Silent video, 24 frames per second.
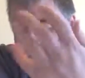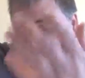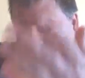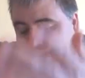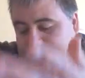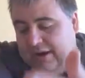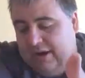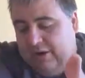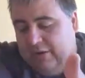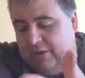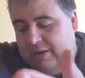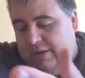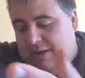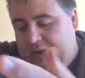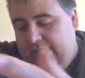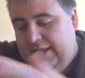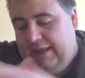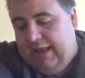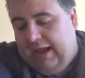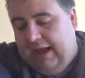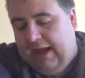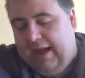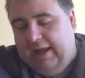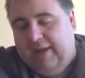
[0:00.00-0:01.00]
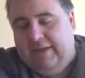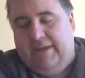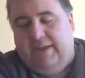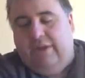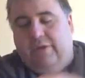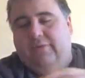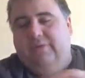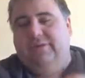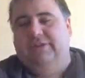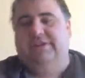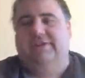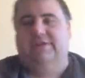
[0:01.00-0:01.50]

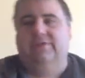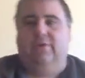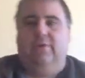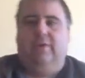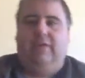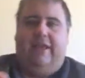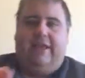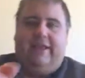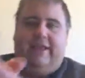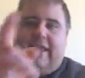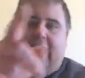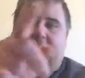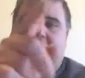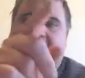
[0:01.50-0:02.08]
Just sort of like